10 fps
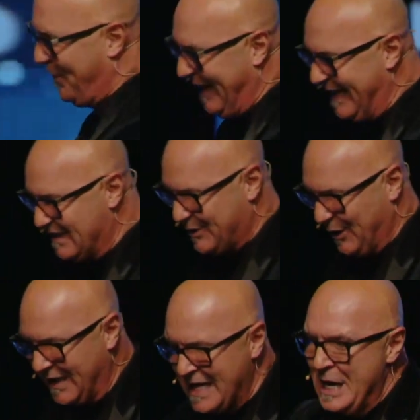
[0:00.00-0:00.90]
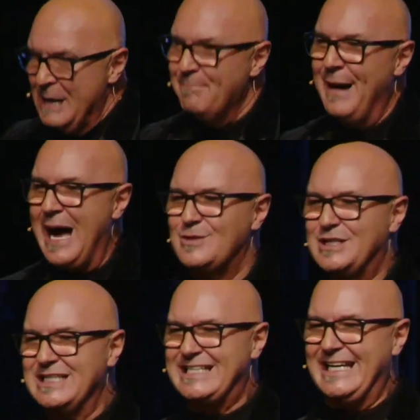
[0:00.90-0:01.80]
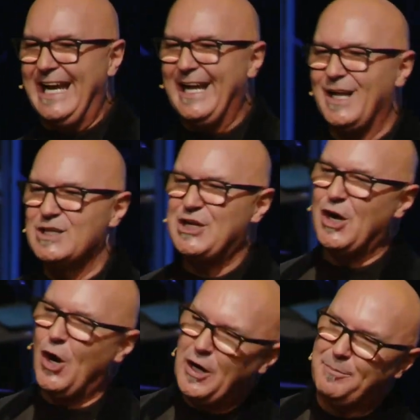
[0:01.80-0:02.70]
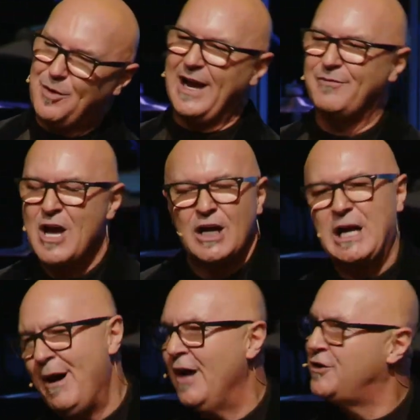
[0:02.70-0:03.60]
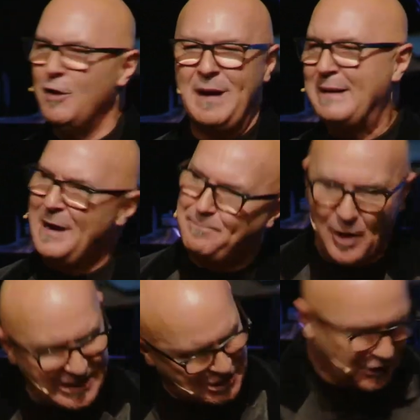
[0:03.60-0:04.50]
peace. And mountains and hills are going to break. Come on, don't make me preach